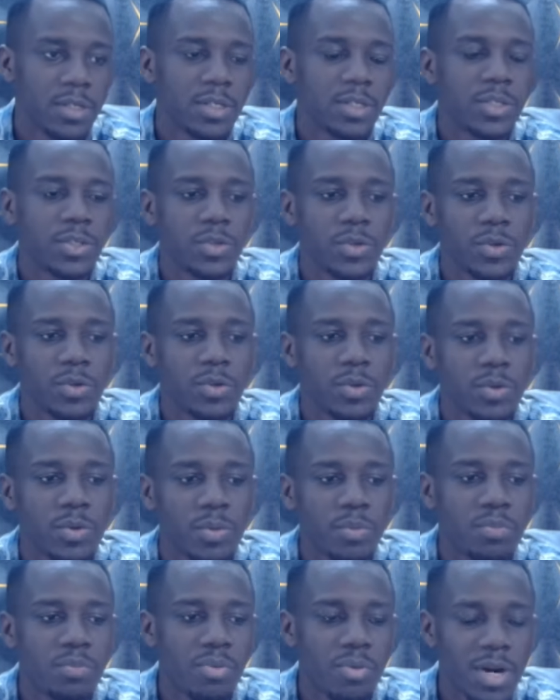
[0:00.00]
you know,
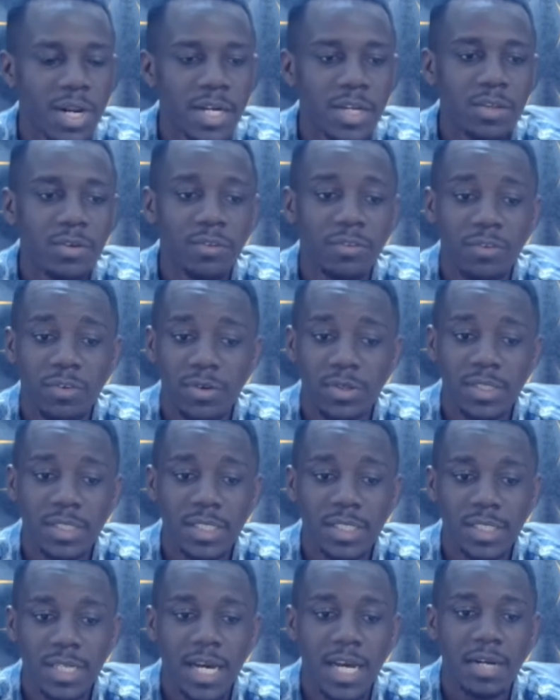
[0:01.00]
brand new
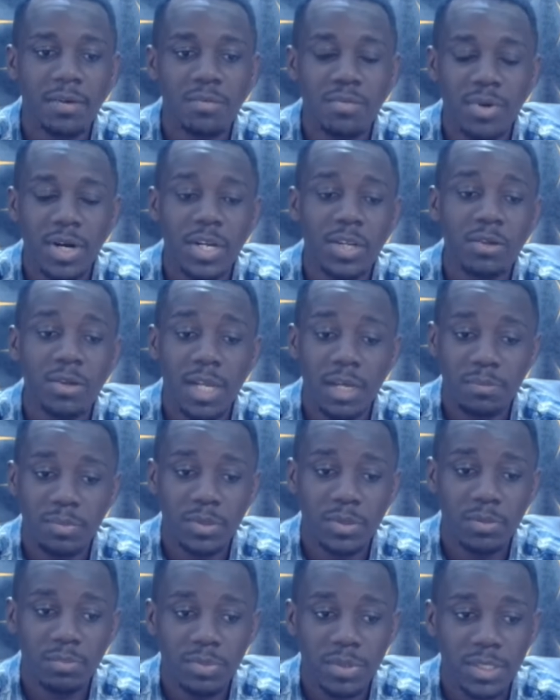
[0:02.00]
phones and brand new
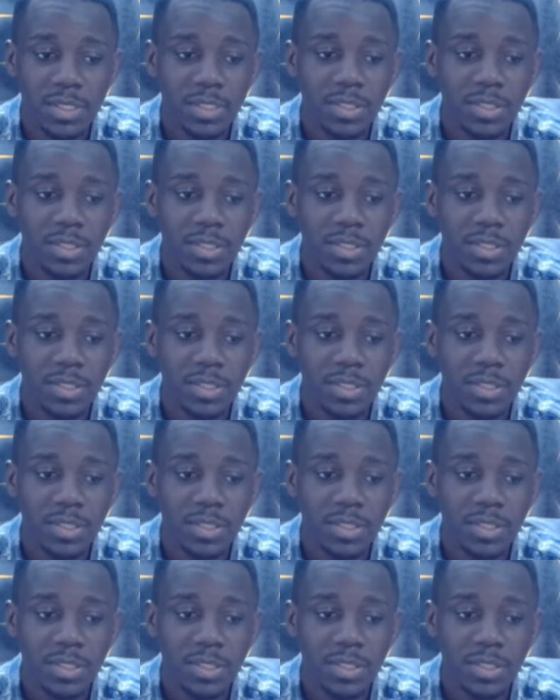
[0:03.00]
laptops.